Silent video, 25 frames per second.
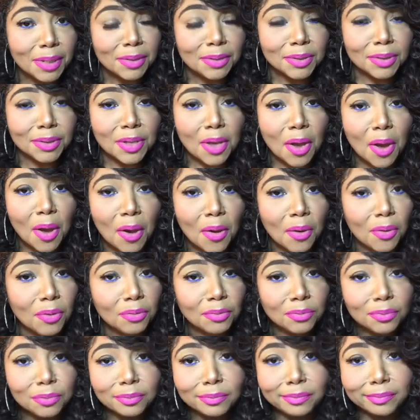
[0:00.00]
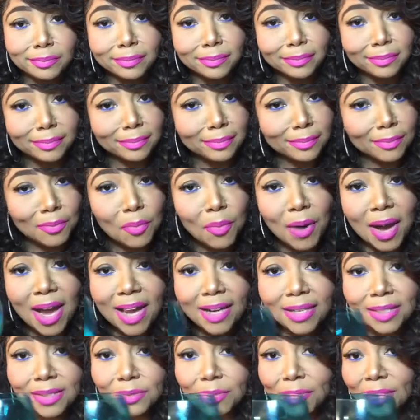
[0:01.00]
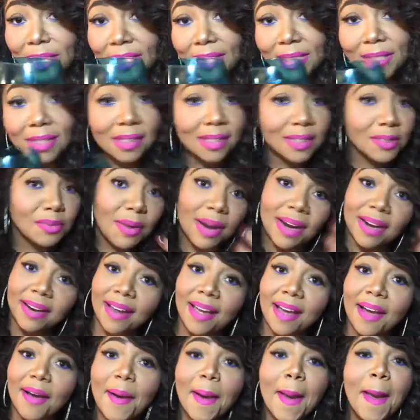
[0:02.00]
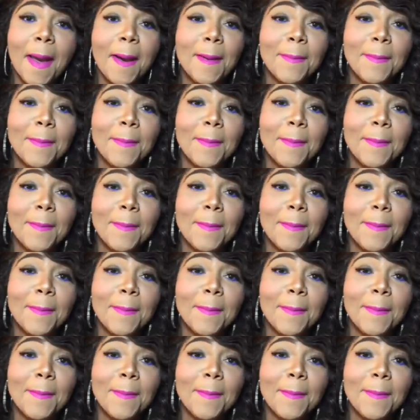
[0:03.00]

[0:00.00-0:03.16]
So wine is what it is right now.